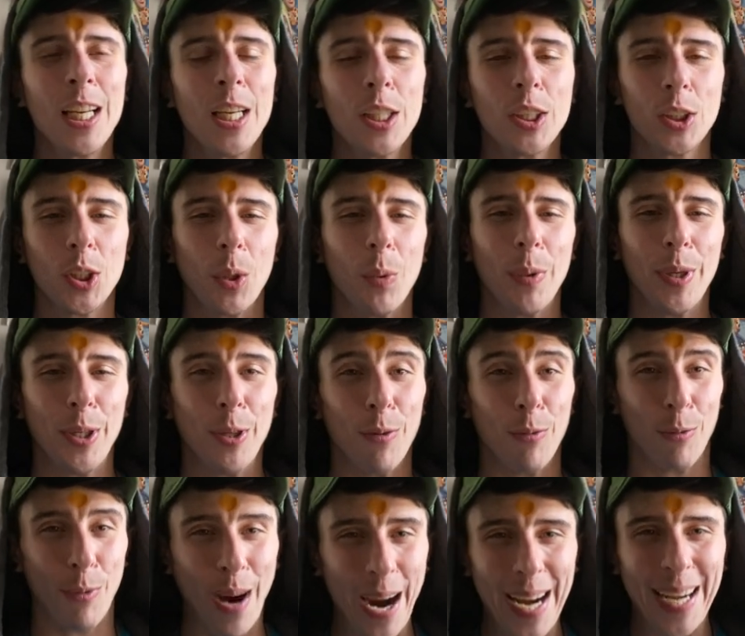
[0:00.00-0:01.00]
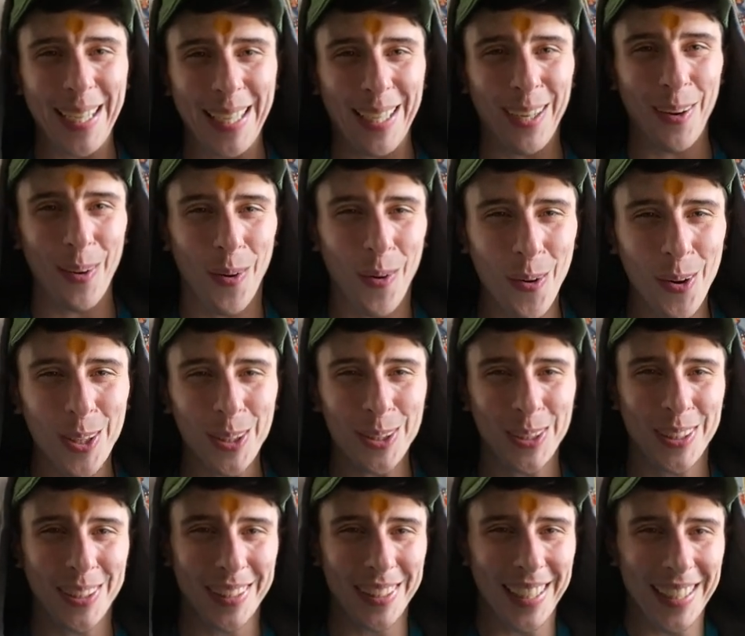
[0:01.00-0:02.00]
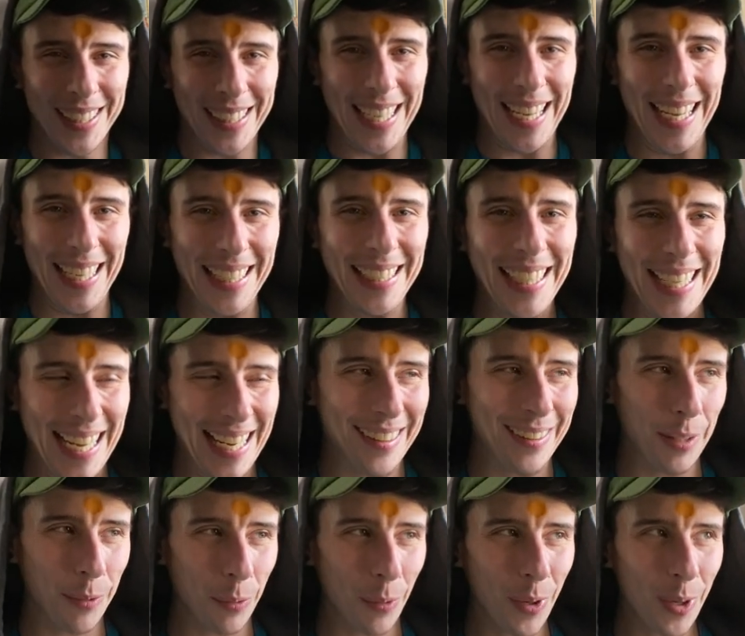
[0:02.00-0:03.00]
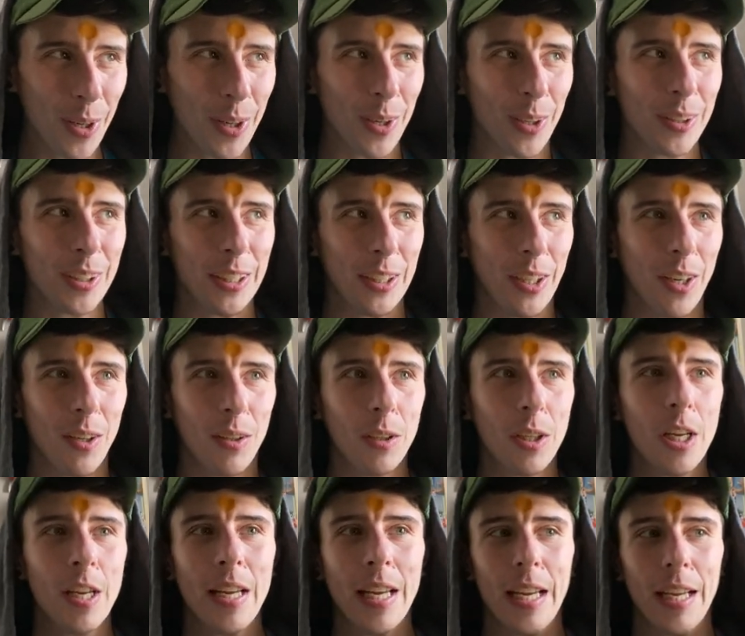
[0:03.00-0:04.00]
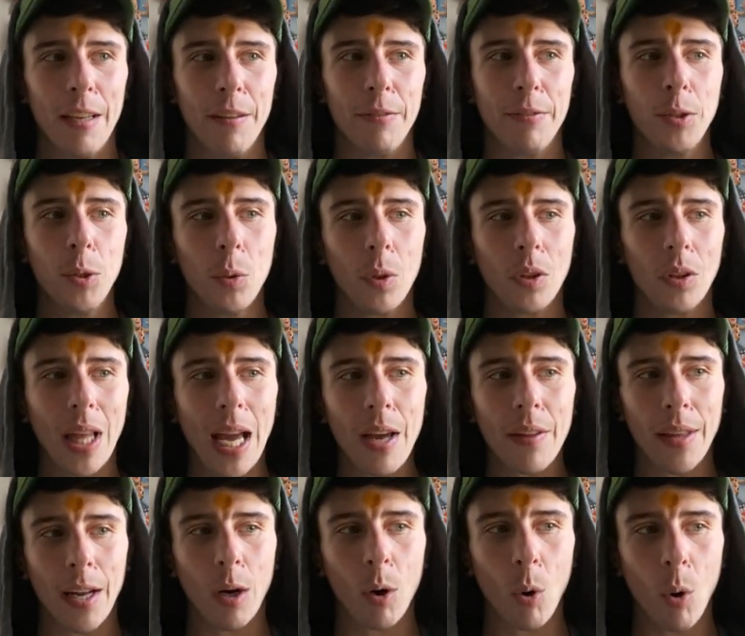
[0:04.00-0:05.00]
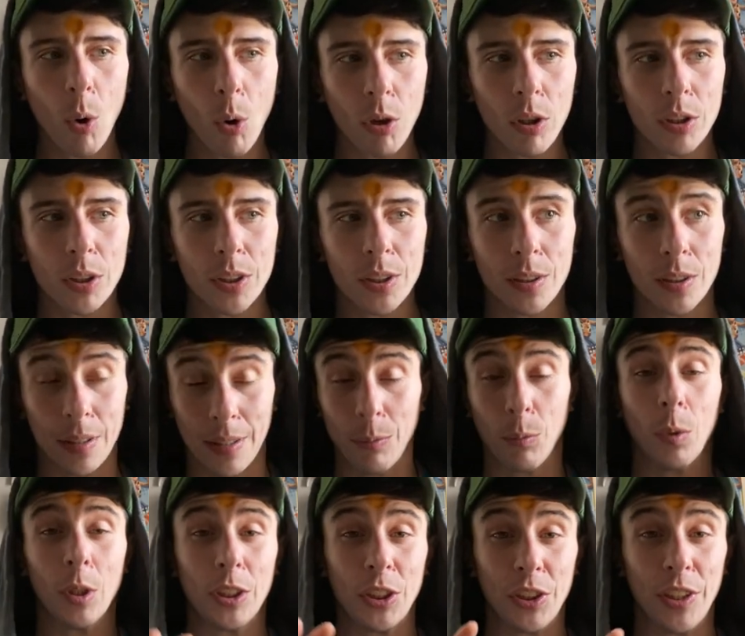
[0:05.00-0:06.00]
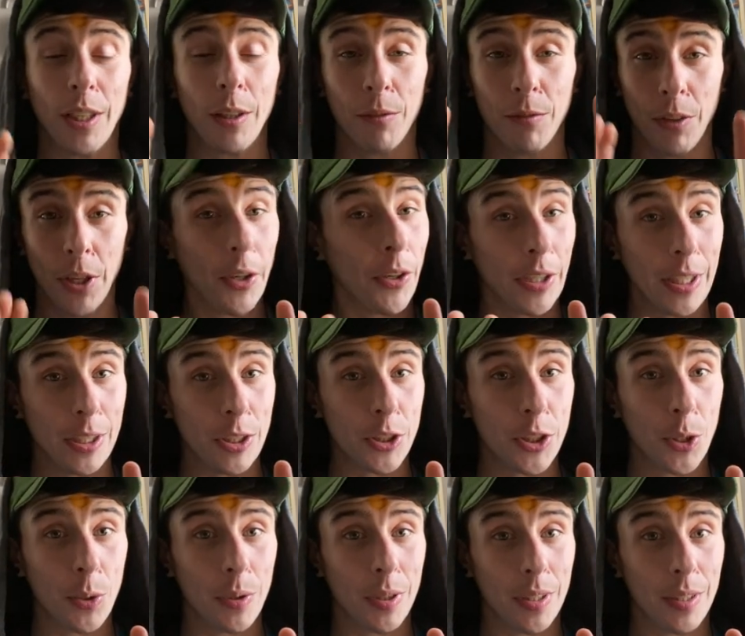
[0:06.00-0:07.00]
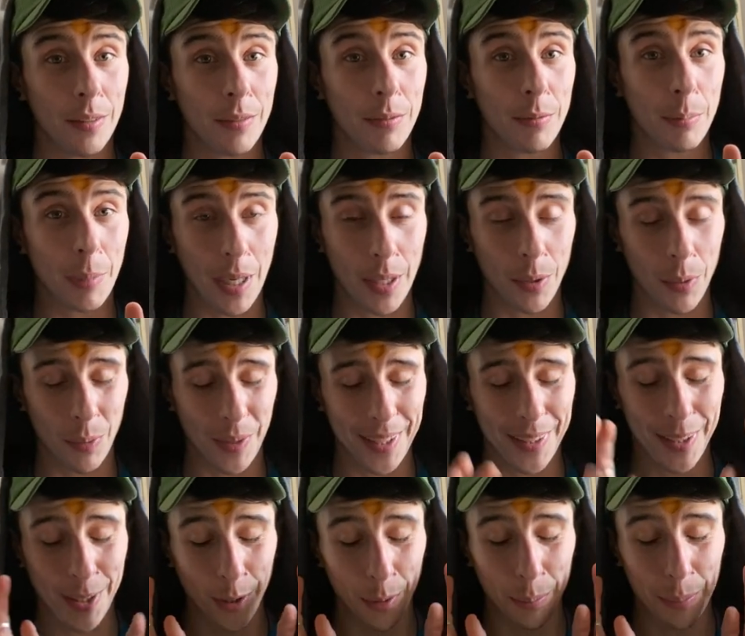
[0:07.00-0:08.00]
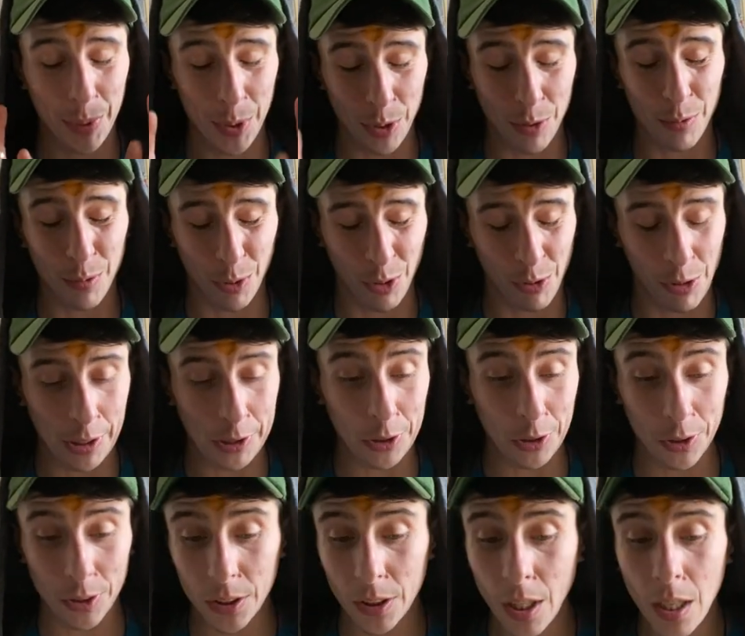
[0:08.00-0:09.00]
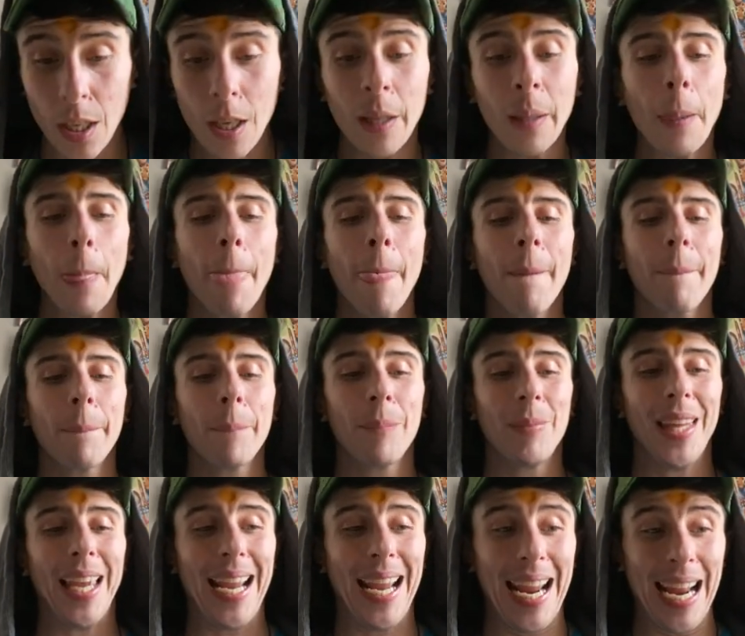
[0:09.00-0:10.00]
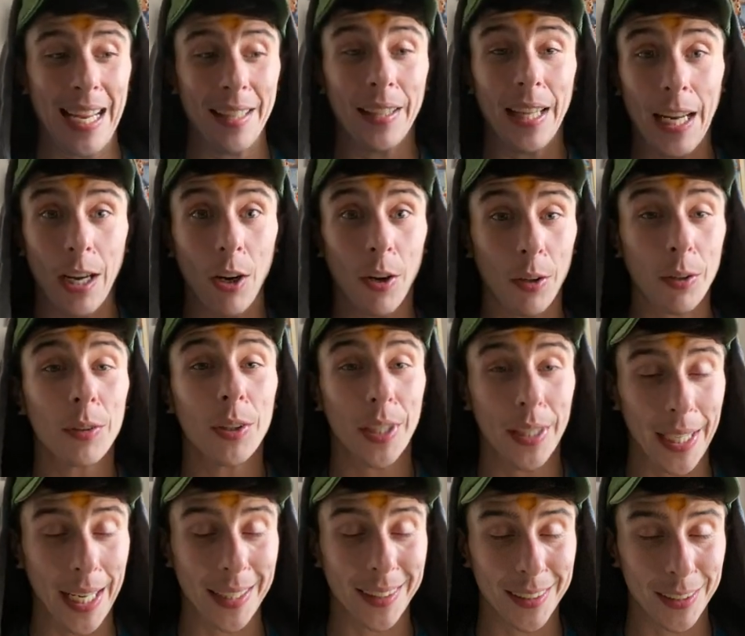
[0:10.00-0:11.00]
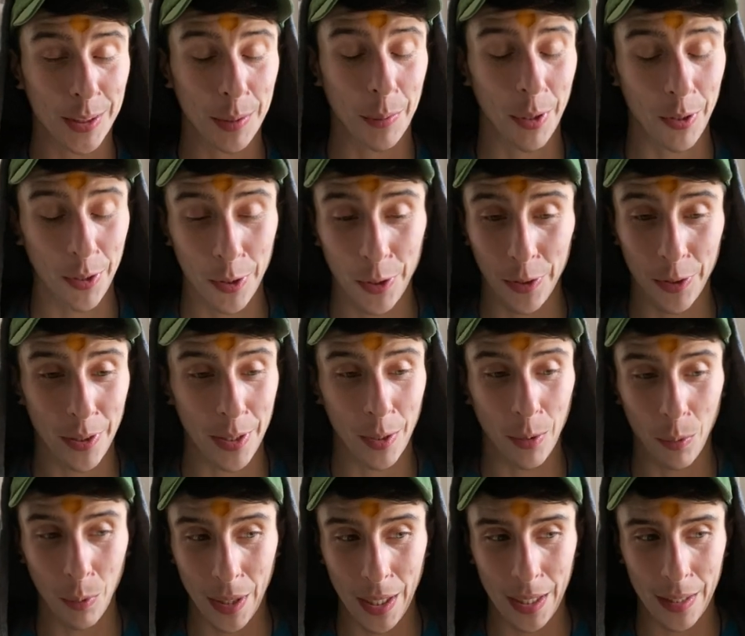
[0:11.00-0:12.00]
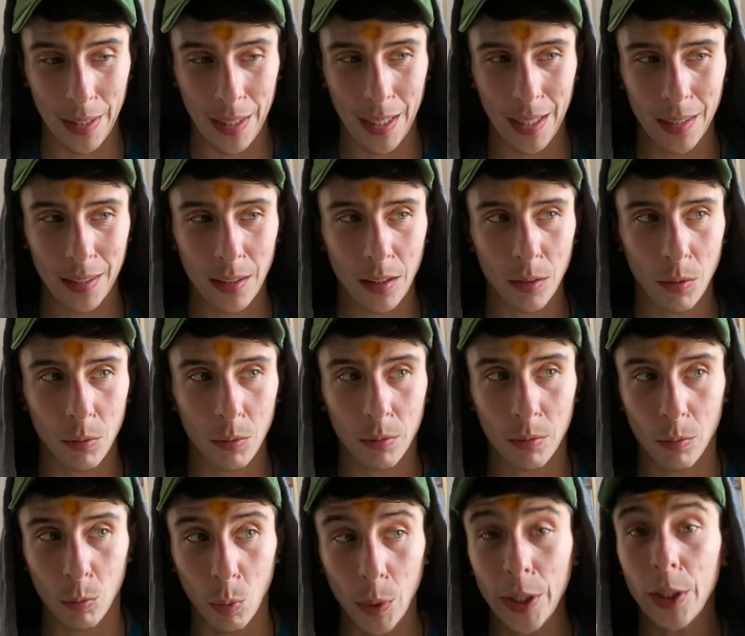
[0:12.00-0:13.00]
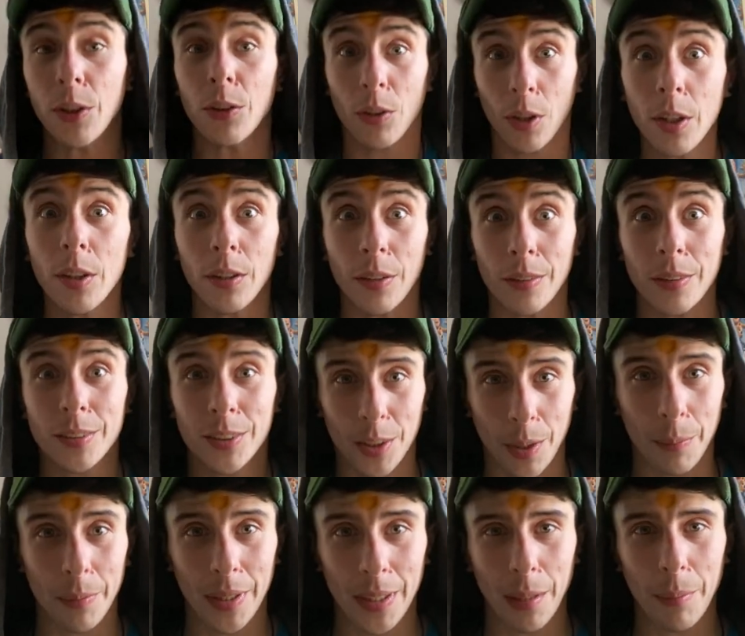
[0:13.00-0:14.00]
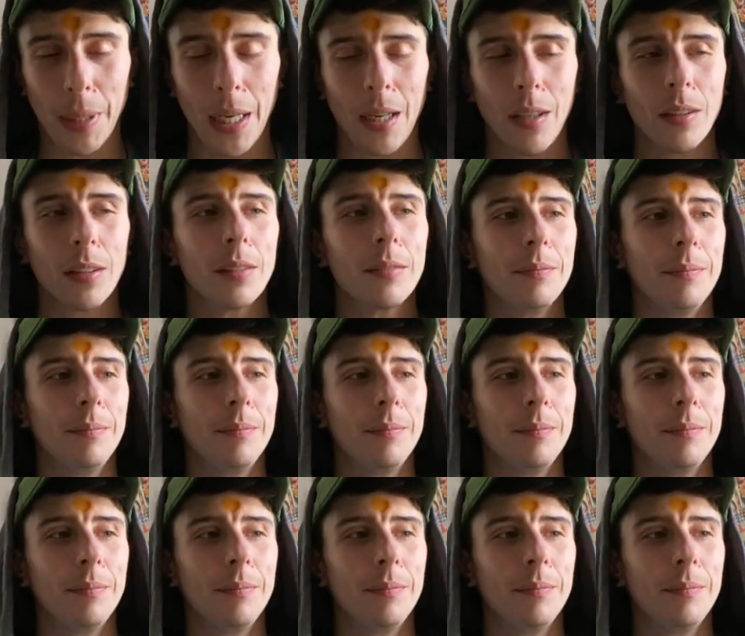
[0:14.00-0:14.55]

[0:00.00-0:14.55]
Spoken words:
So when you're riding a horse in the world, if you allow that horse, which they're very intuitive, by the way, they are beautiful creatures, and they are connected to Mother Earth in a way that we could learn something about.